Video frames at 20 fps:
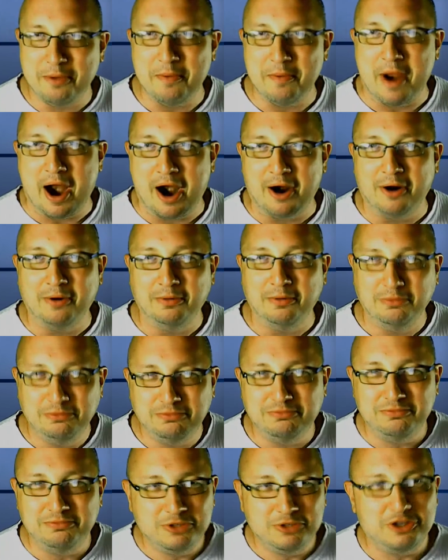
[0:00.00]
a
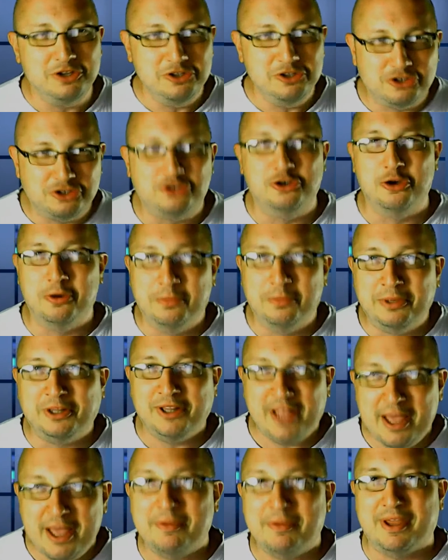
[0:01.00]
Camaro
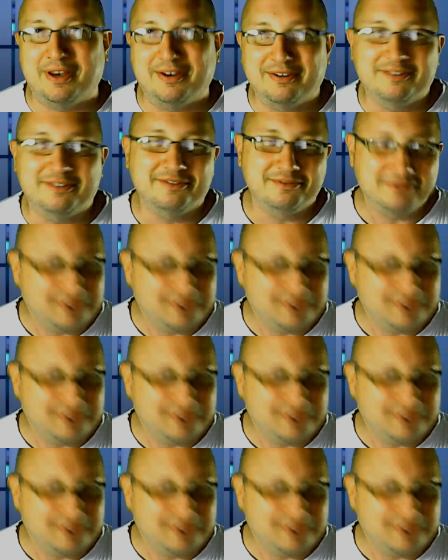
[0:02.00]
consume a lemon?